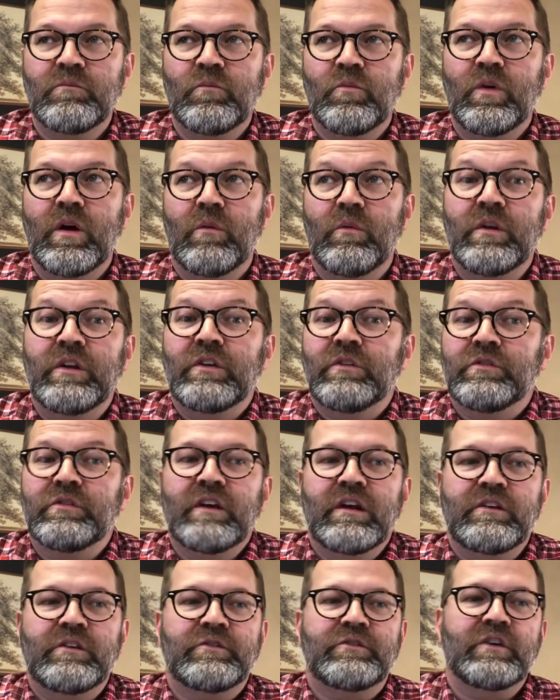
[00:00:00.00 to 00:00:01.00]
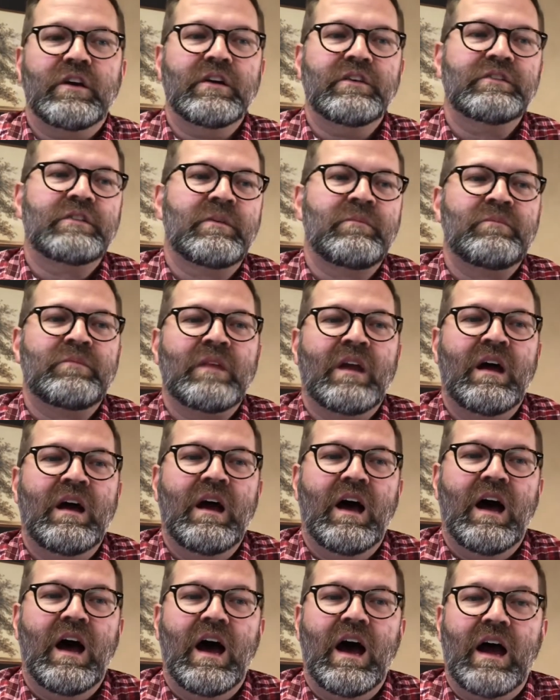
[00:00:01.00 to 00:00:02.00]
when you sign your trust.
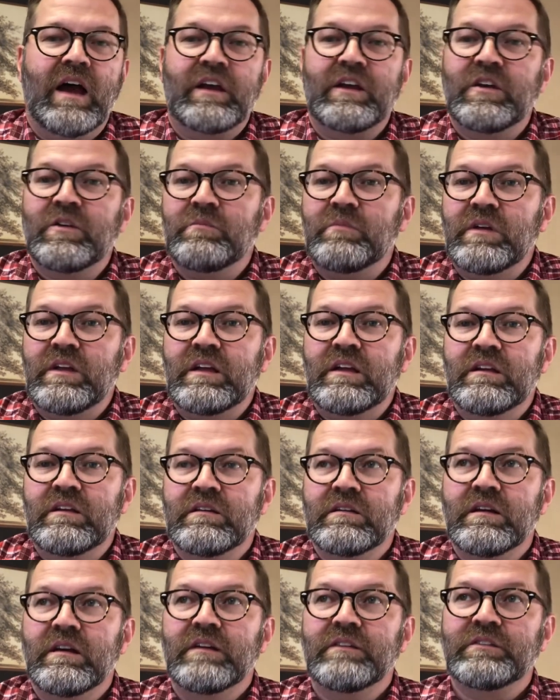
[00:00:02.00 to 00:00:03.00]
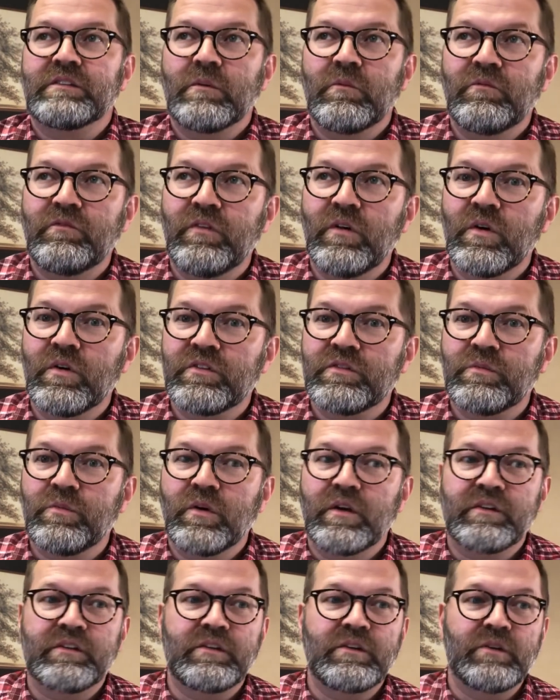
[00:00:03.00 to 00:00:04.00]
It could be some folks
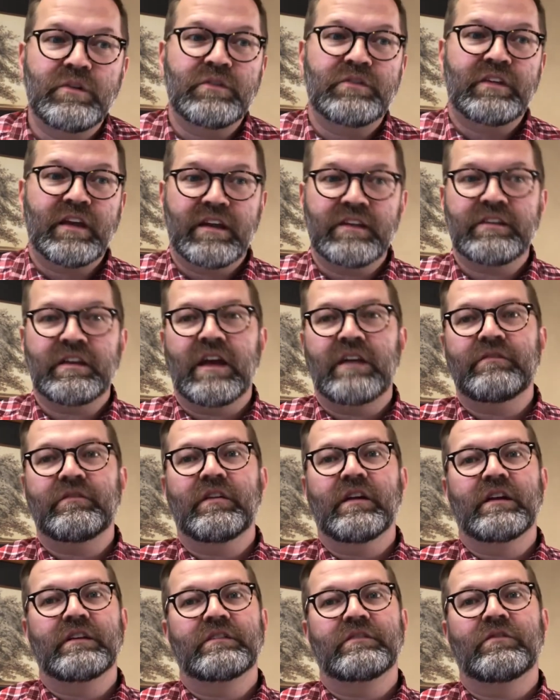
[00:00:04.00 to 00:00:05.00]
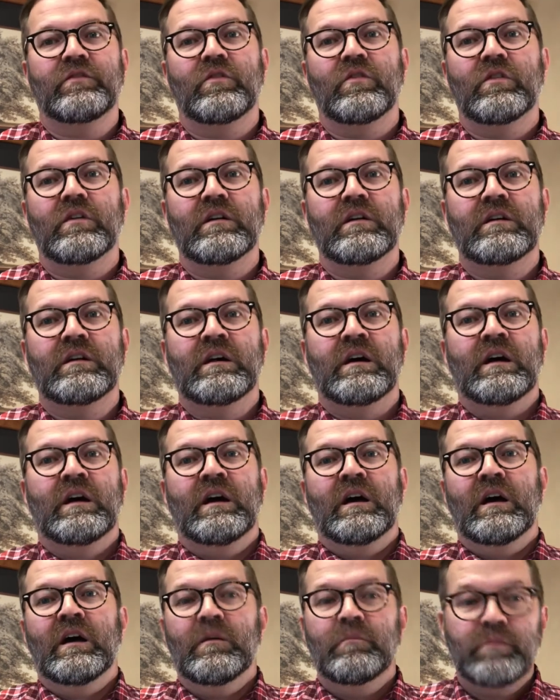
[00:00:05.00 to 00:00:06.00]
want to set aside funds for
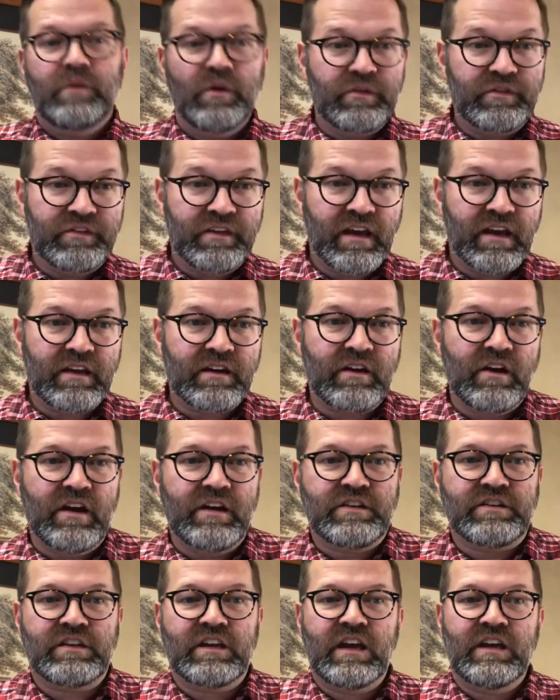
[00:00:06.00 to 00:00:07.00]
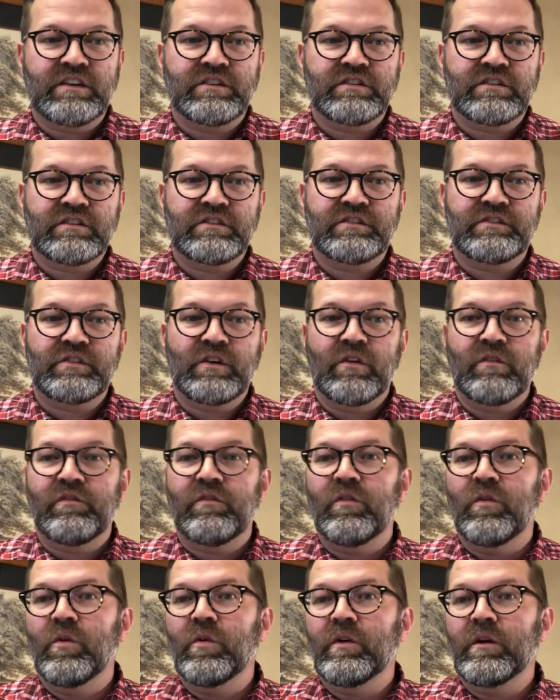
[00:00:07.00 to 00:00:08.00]
post-secondary education, so
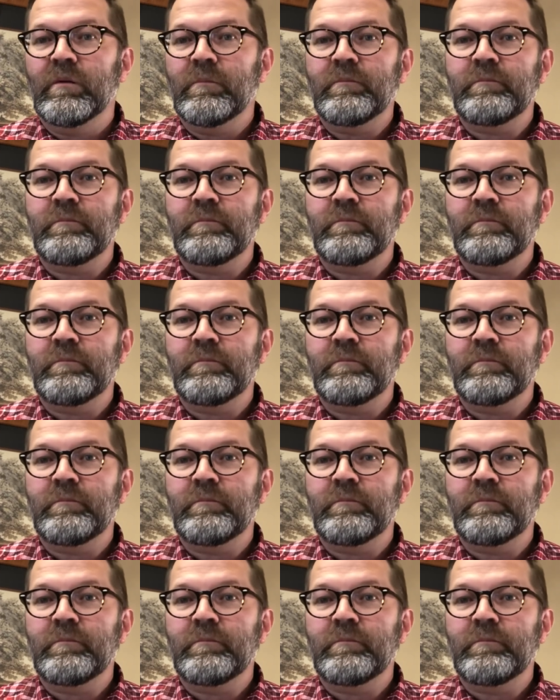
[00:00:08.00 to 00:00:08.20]
for